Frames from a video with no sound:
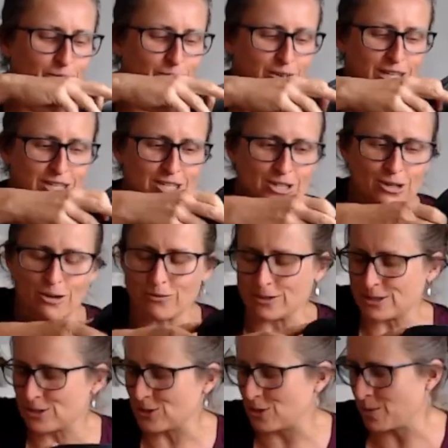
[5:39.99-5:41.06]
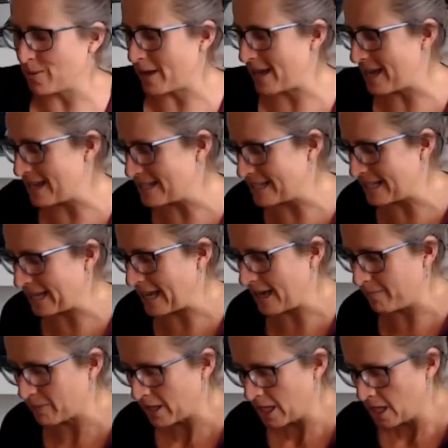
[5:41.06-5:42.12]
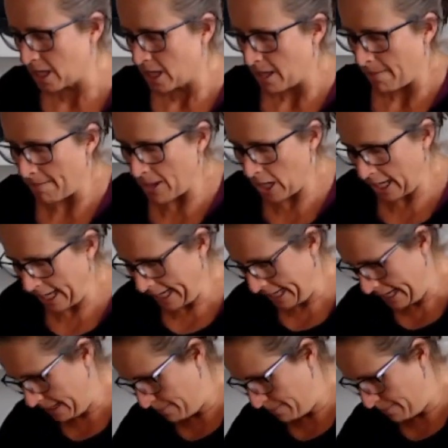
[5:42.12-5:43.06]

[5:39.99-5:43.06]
finishing off, it's super easy now. My